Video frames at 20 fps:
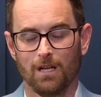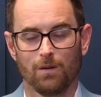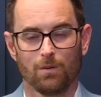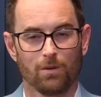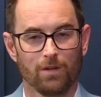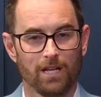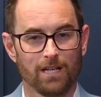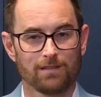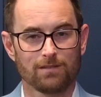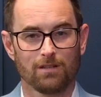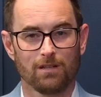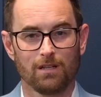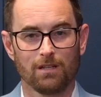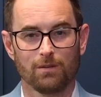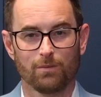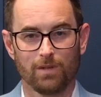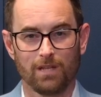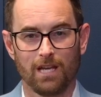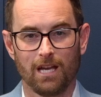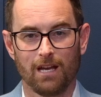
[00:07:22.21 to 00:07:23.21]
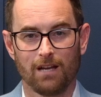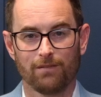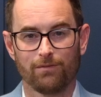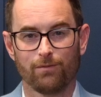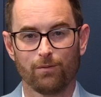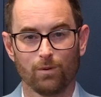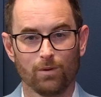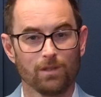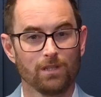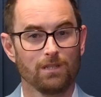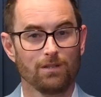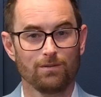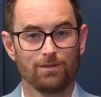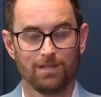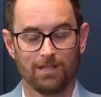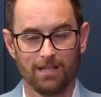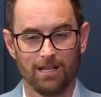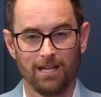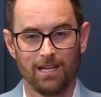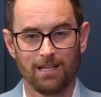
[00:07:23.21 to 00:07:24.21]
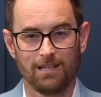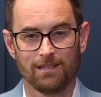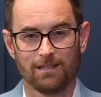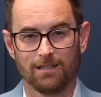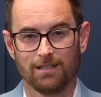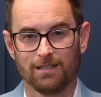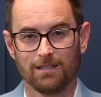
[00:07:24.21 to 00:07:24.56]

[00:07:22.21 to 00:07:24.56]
Well, that's all that we have for you today.